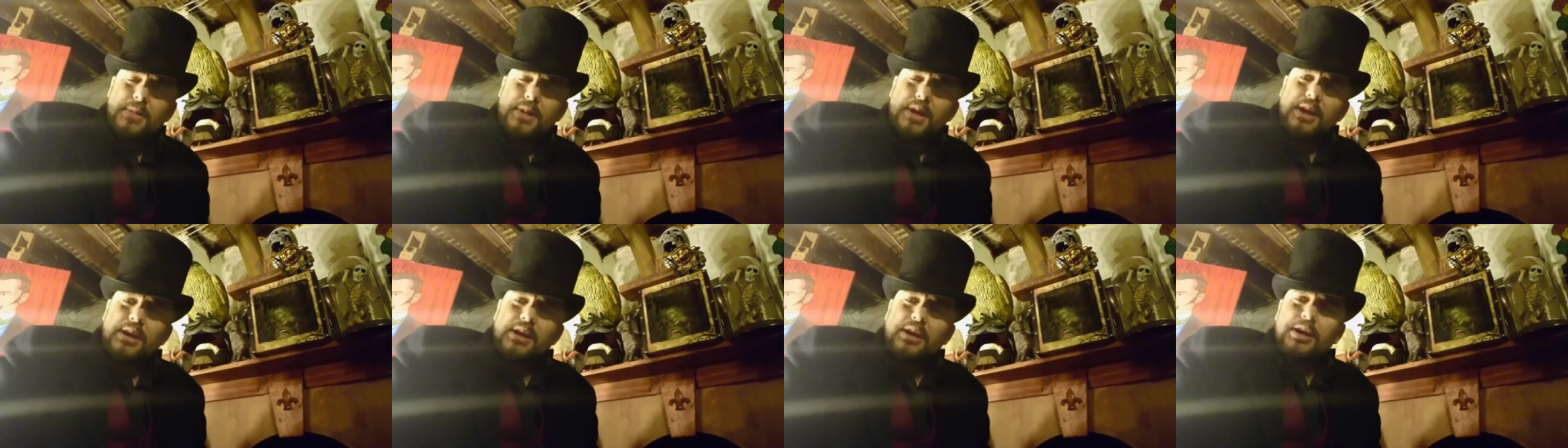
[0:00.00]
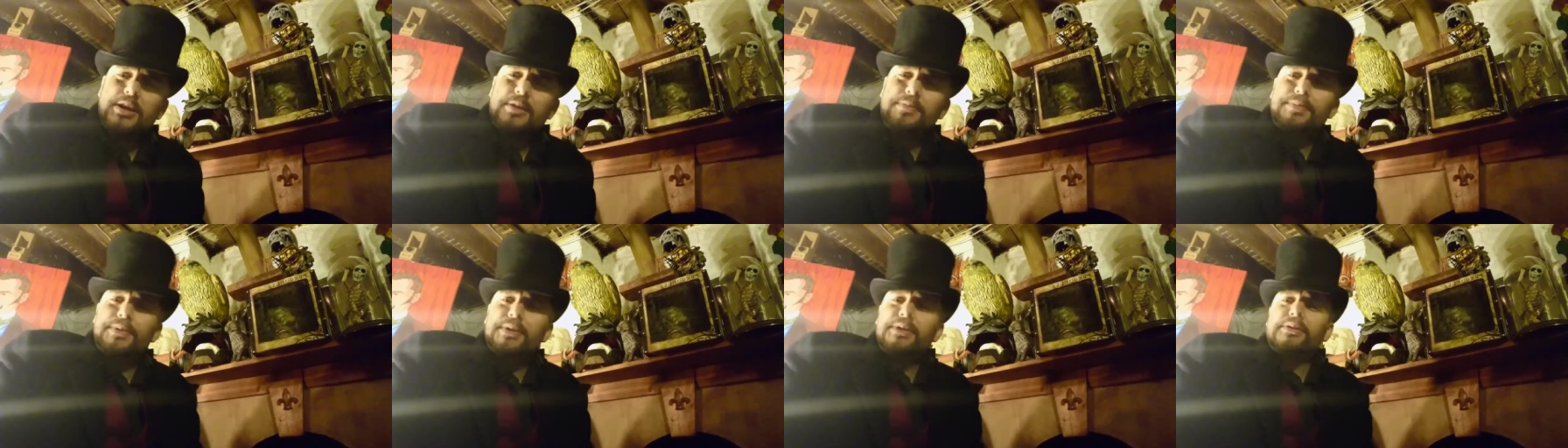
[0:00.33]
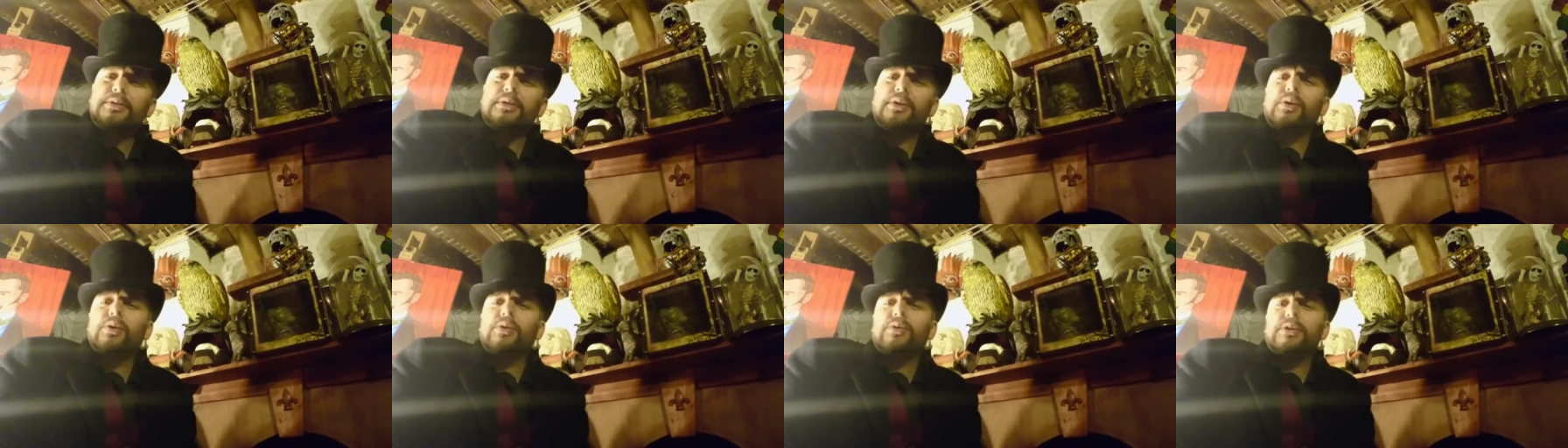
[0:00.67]
and I've been
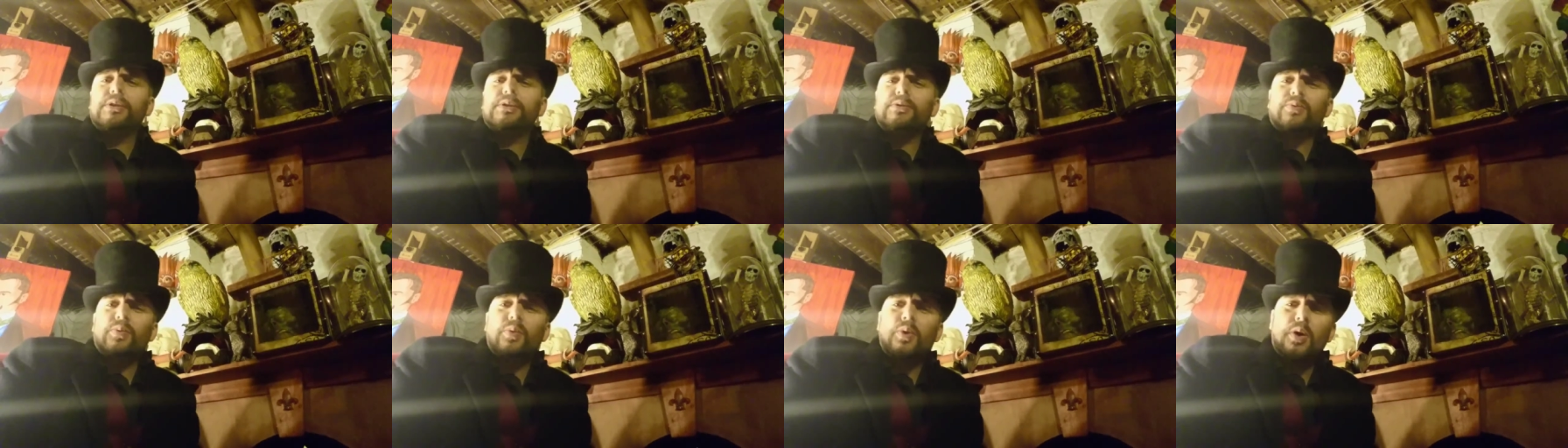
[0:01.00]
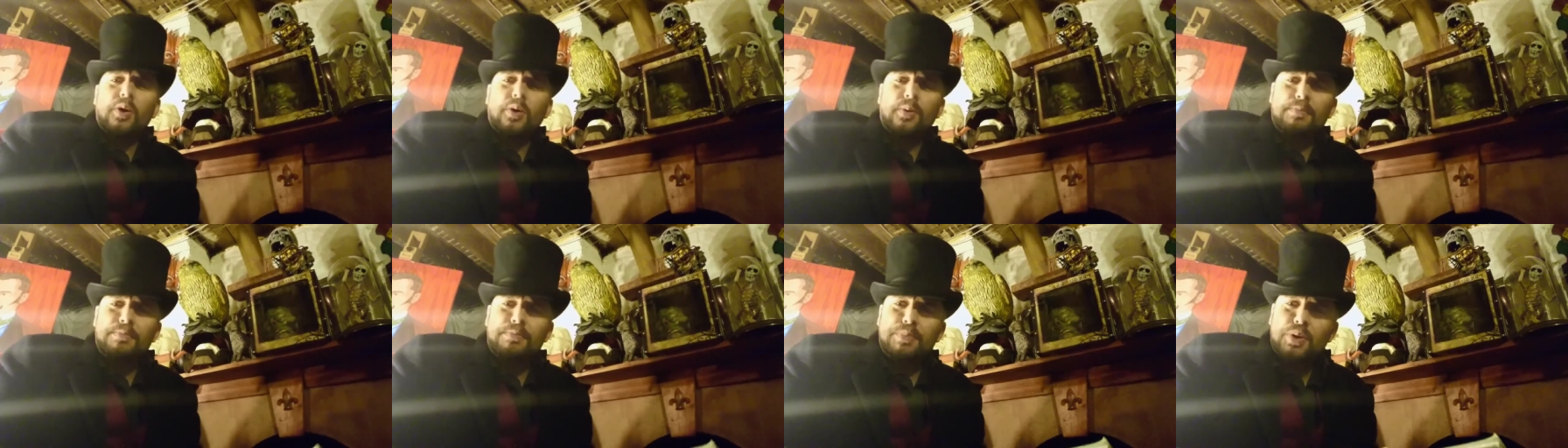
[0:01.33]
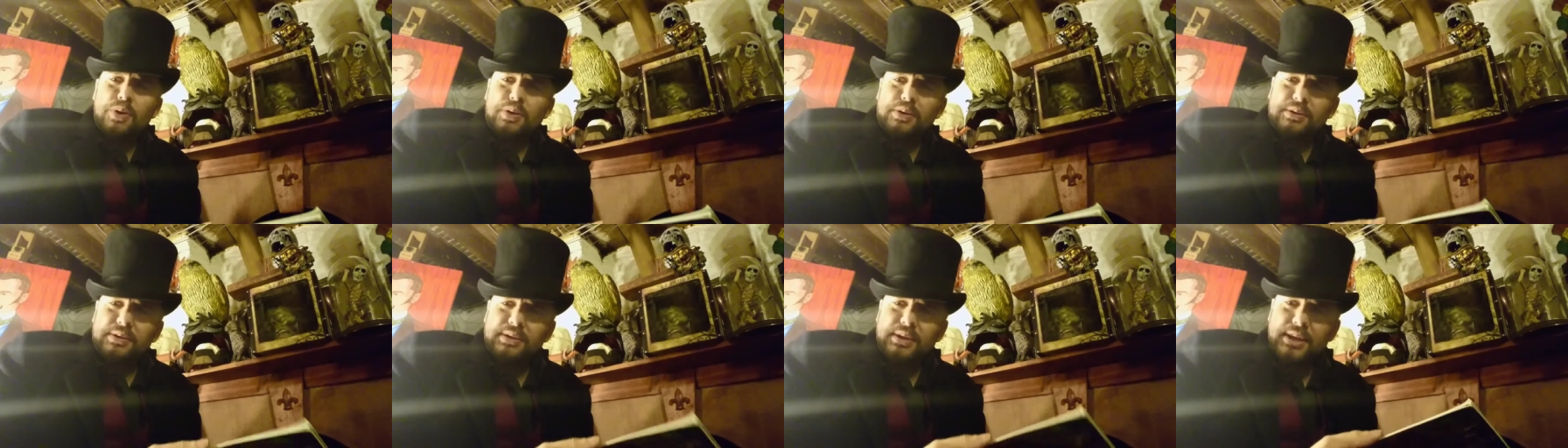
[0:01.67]
told it's World
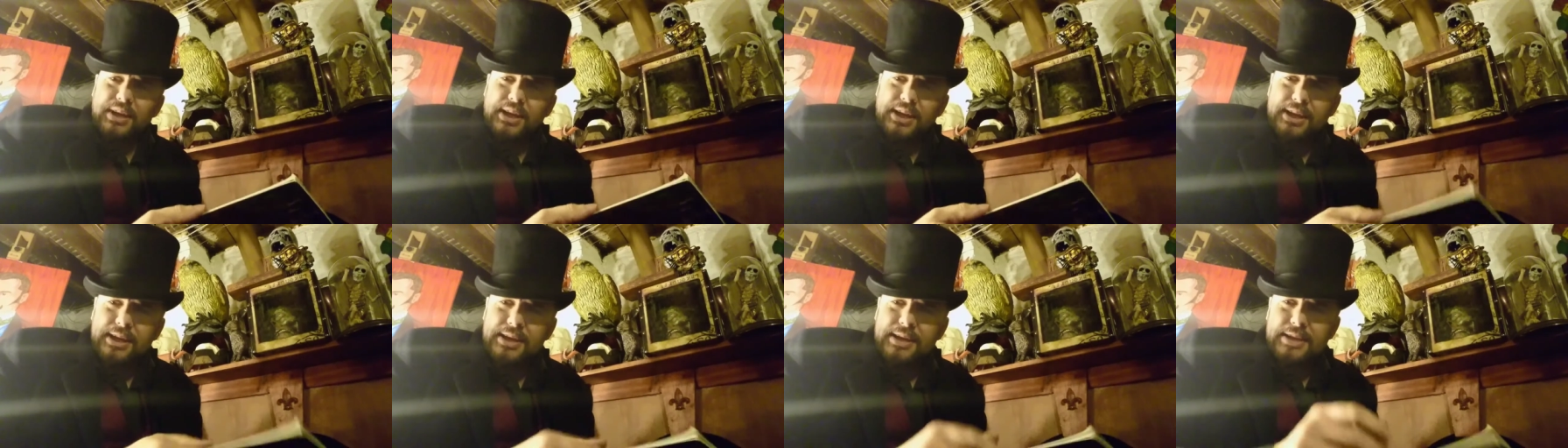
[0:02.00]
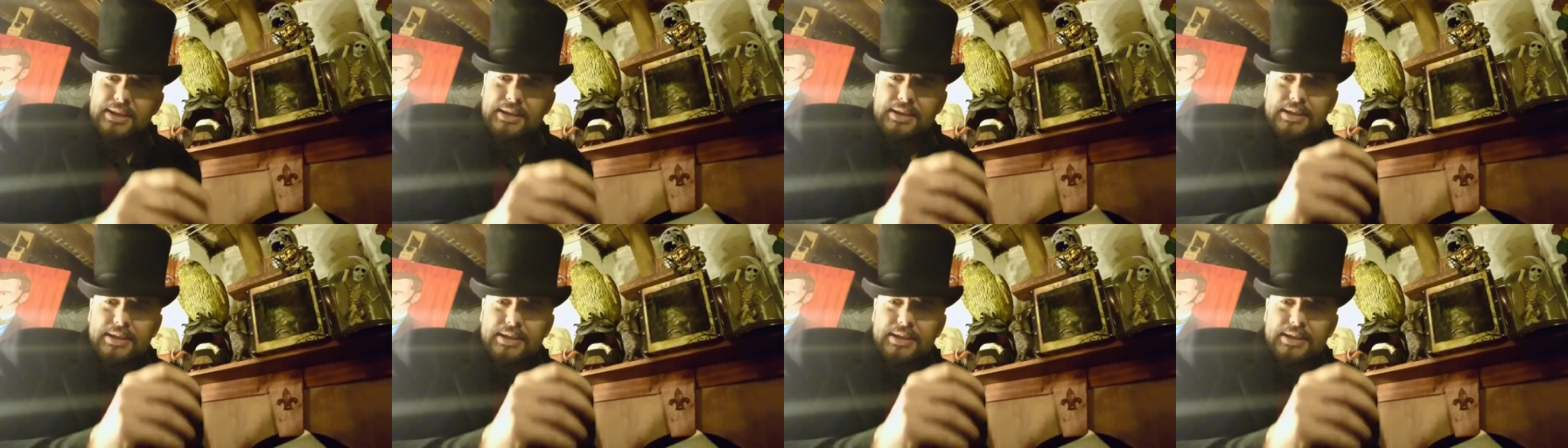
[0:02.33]
Book Day,